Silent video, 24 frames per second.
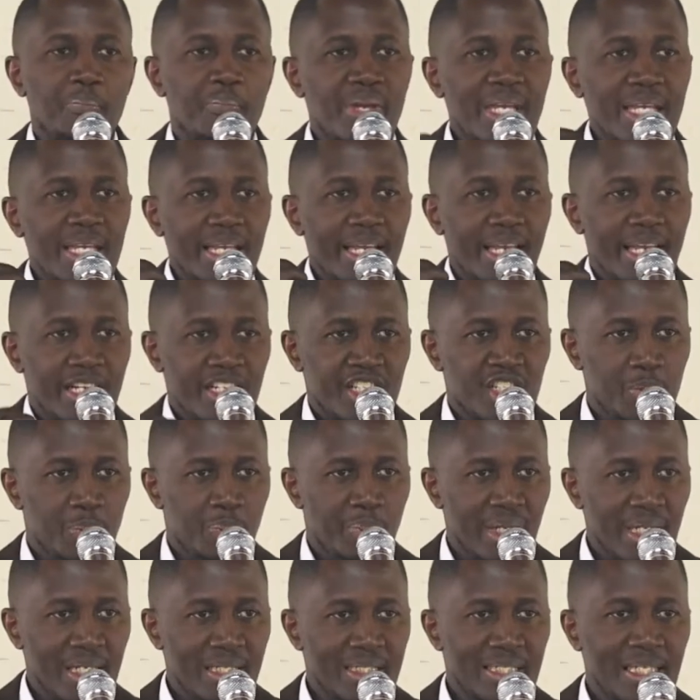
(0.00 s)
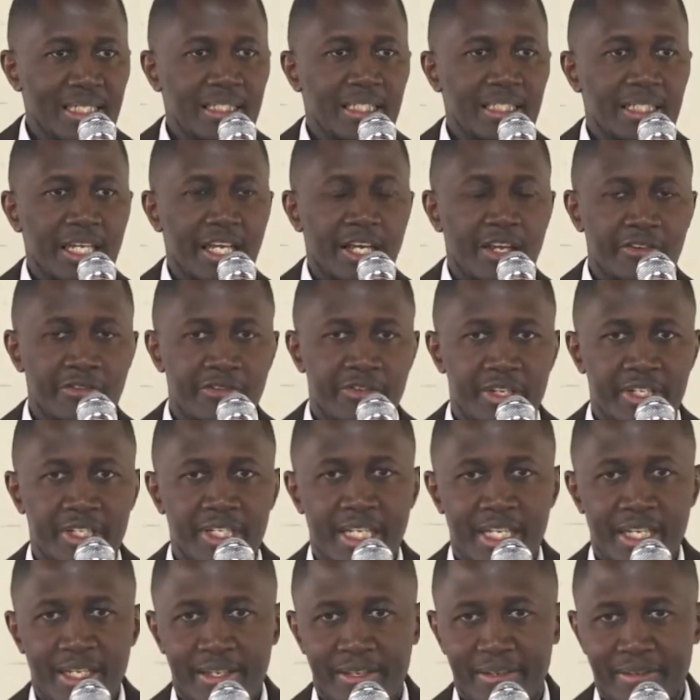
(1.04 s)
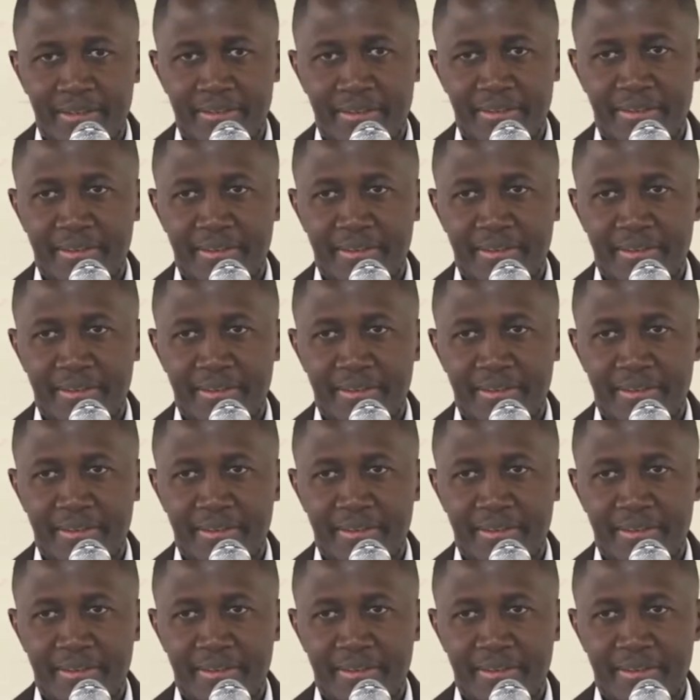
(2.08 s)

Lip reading: be expectant every day. Amen.